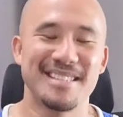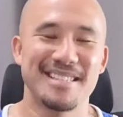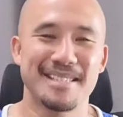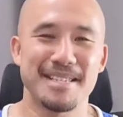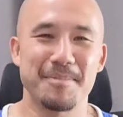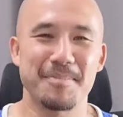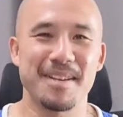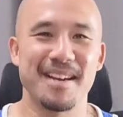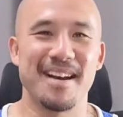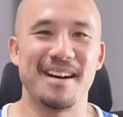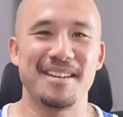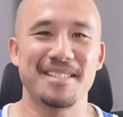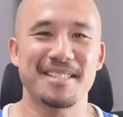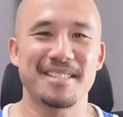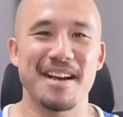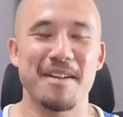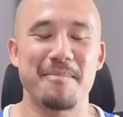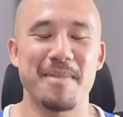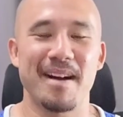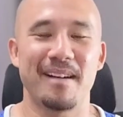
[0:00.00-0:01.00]
something
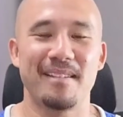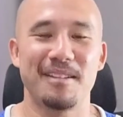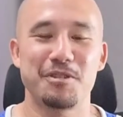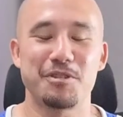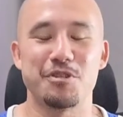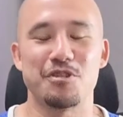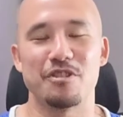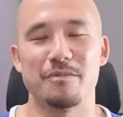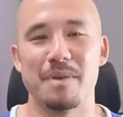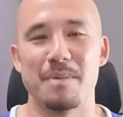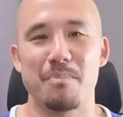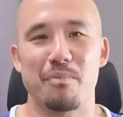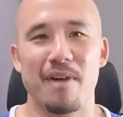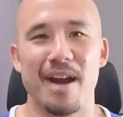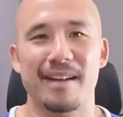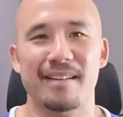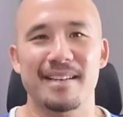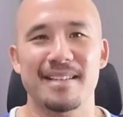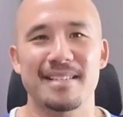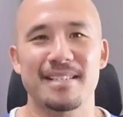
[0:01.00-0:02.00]
else that my lucid dreaming
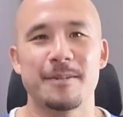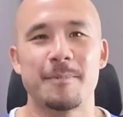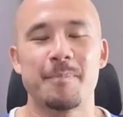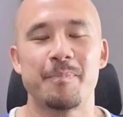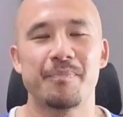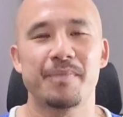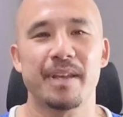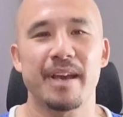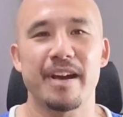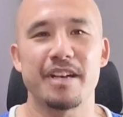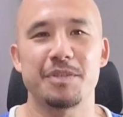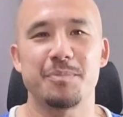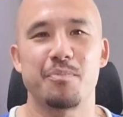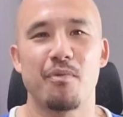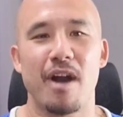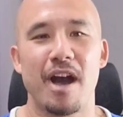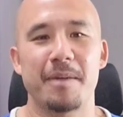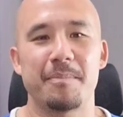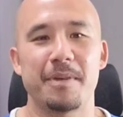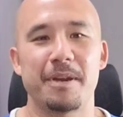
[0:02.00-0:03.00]
practice has
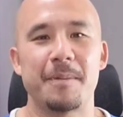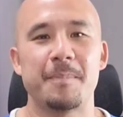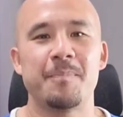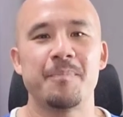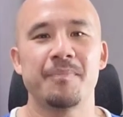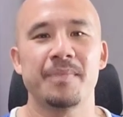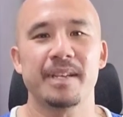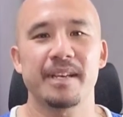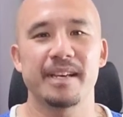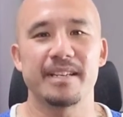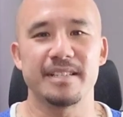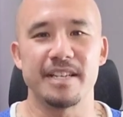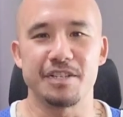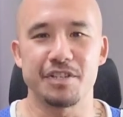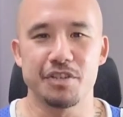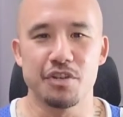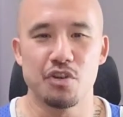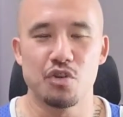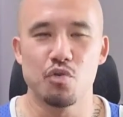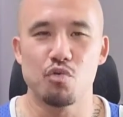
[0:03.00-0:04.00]
brought me is
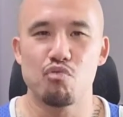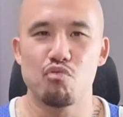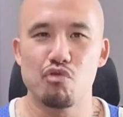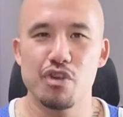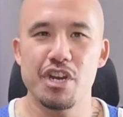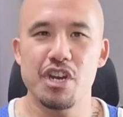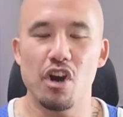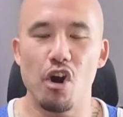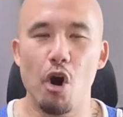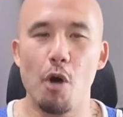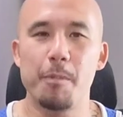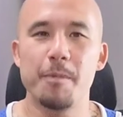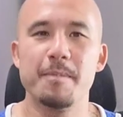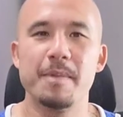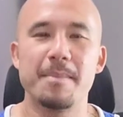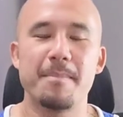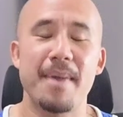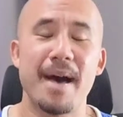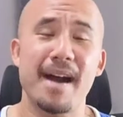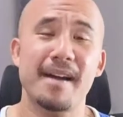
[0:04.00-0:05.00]
it's
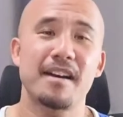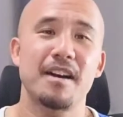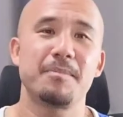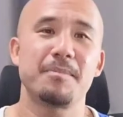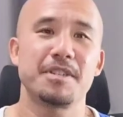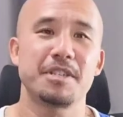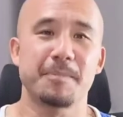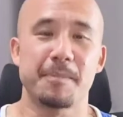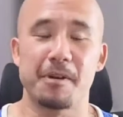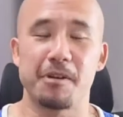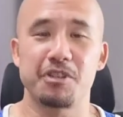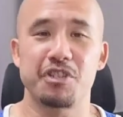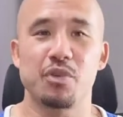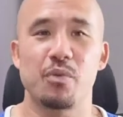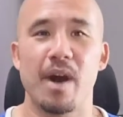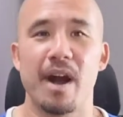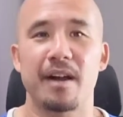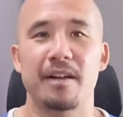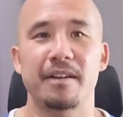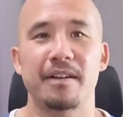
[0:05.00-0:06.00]
reopened me back up to
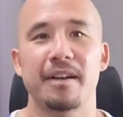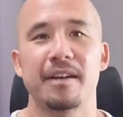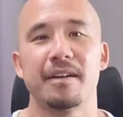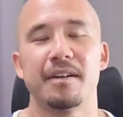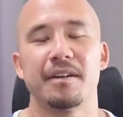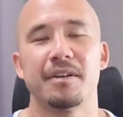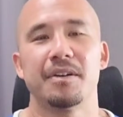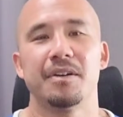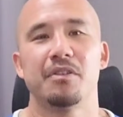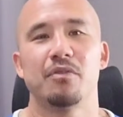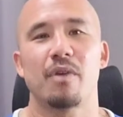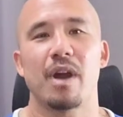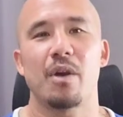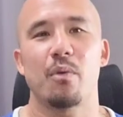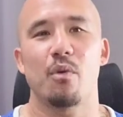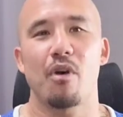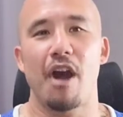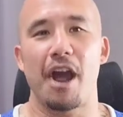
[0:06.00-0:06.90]
spirituality, right?